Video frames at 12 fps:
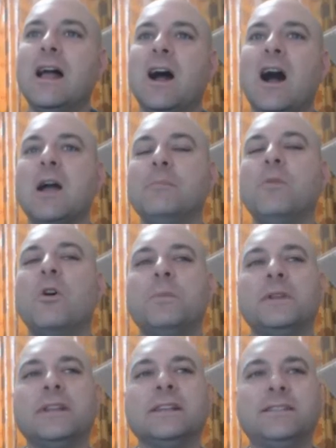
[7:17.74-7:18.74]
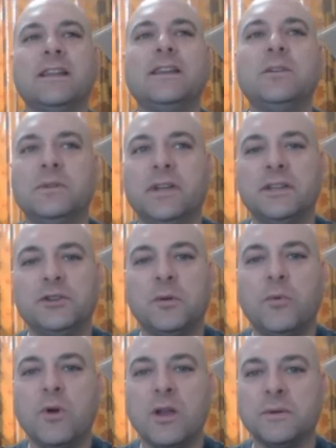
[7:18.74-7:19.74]
I'm hoping that Sendy will get to a
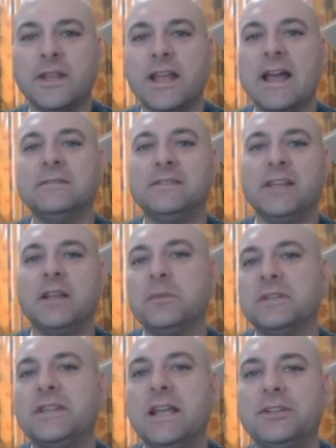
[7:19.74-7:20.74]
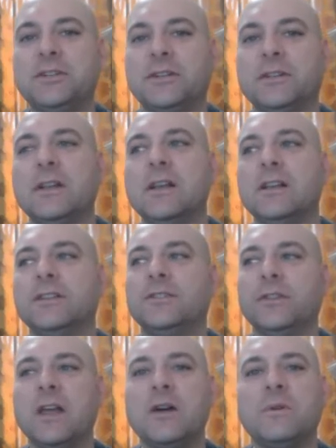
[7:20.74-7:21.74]
point where they have segmentation,
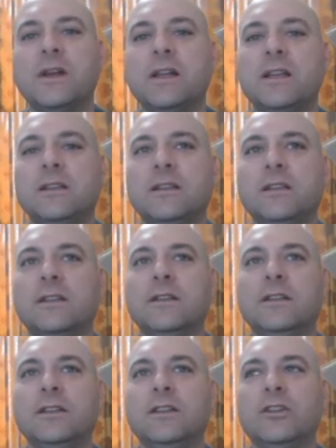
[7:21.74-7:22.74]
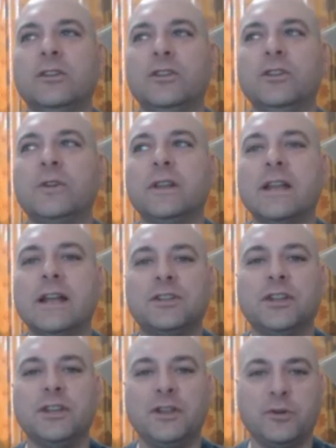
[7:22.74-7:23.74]
so that way, you can
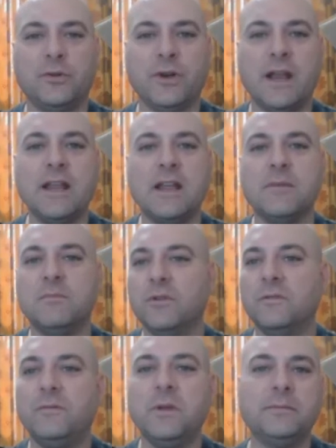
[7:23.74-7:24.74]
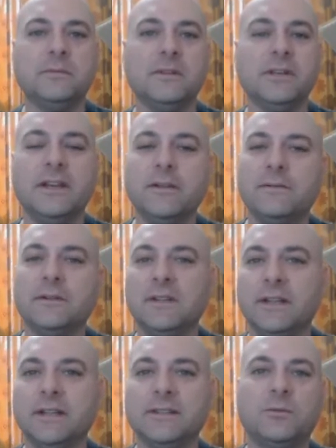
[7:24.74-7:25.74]
actually create and move people into different
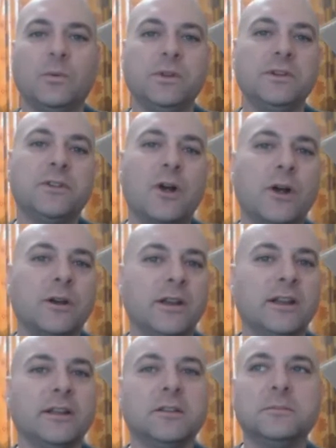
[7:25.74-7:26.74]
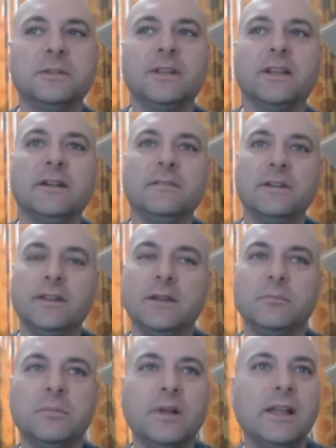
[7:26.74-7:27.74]
lists when you're targeting them and
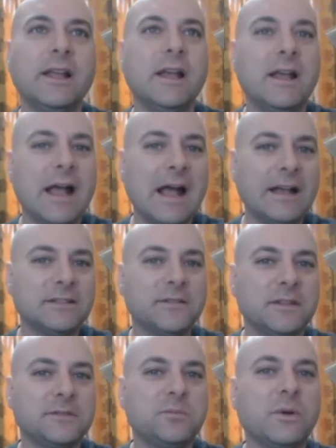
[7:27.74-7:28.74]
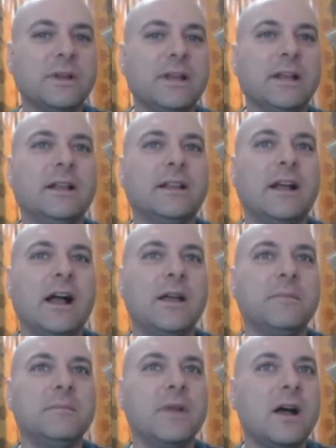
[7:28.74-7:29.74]
everything. But as of this point, I
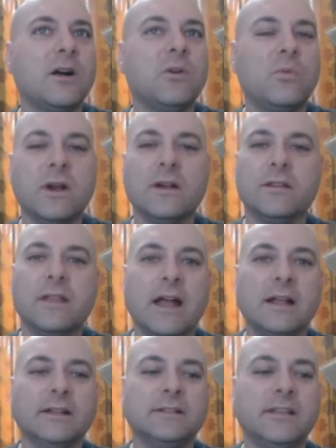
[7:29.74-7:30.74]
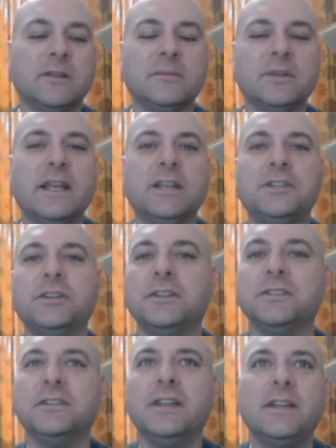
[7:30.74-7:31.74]
am not aware that segmentation
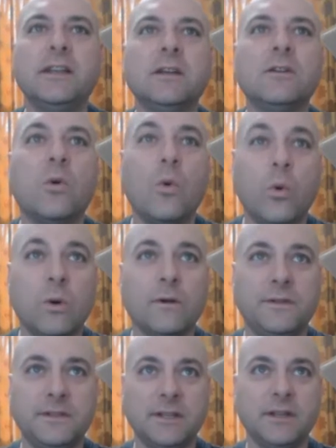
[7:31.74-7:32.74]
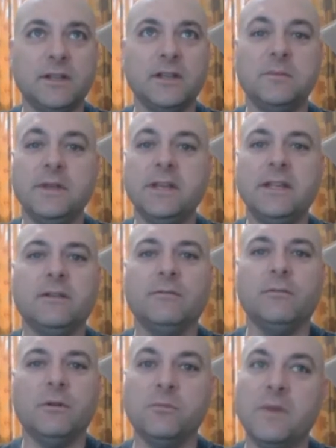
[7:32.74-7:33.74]
is in here or if it's in the
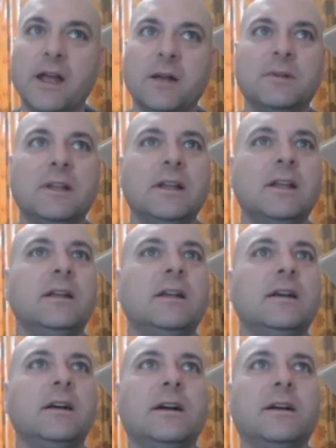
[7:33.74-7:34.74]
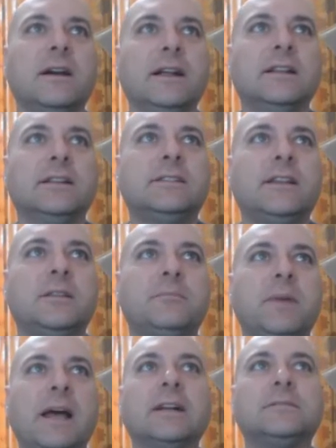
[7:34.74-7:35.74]
immediate roadmap. All right, let's head
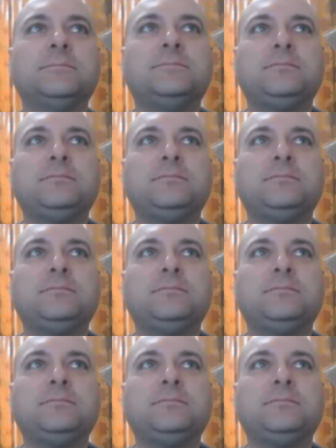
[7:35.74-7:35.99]
back.